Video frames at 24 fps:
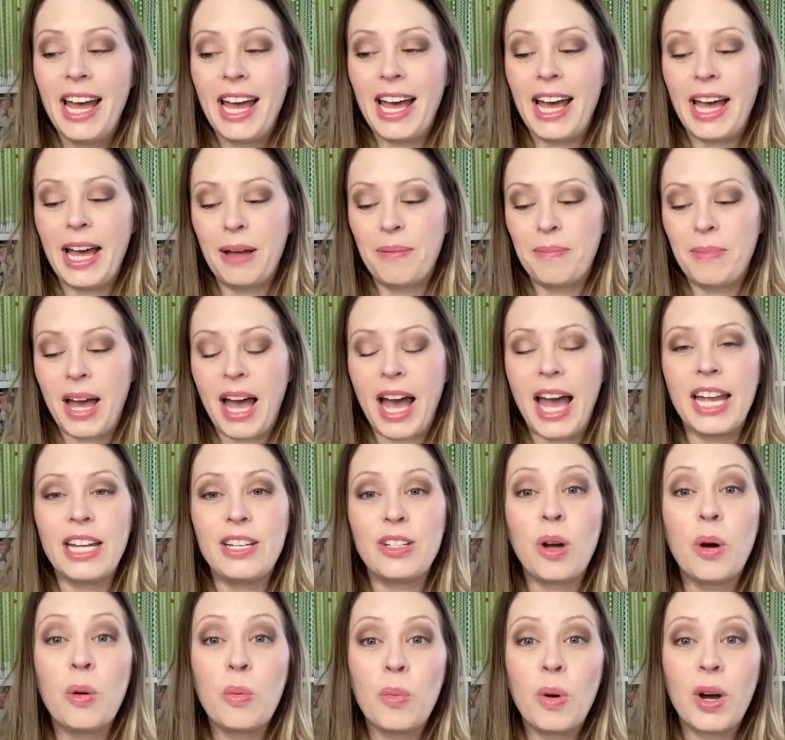um, I
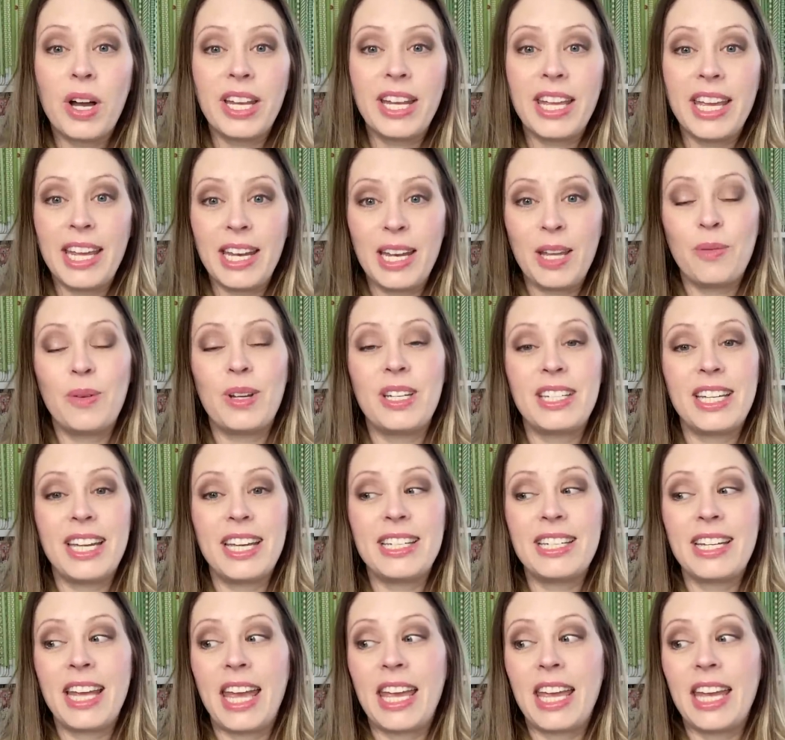don't want anyone to
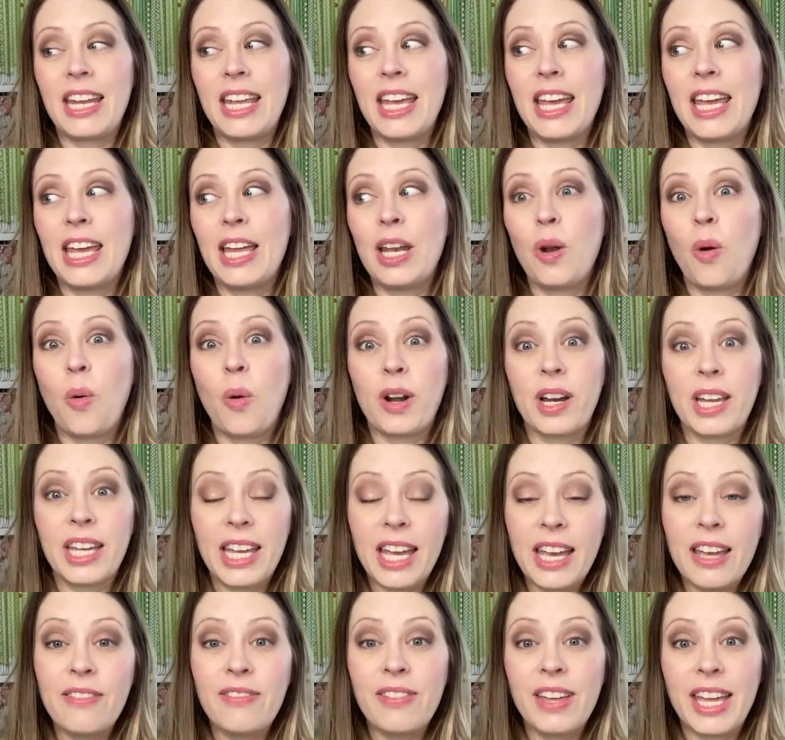get taken in or
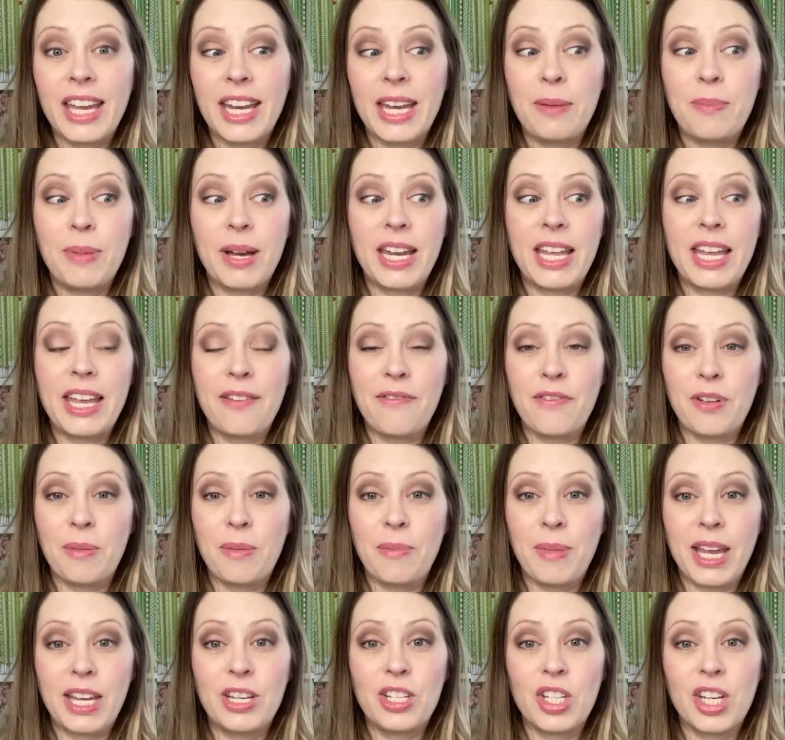give anybody
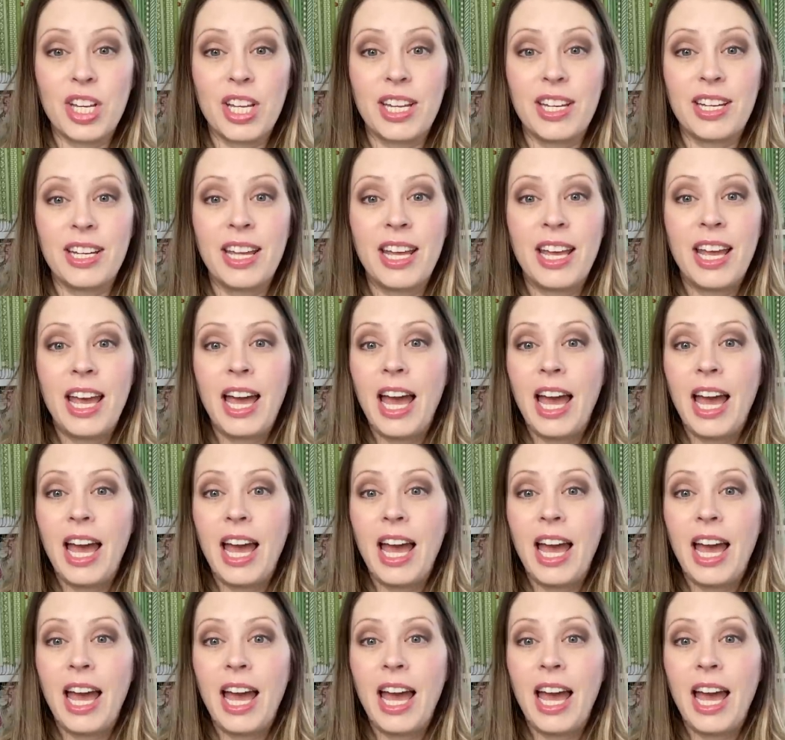information.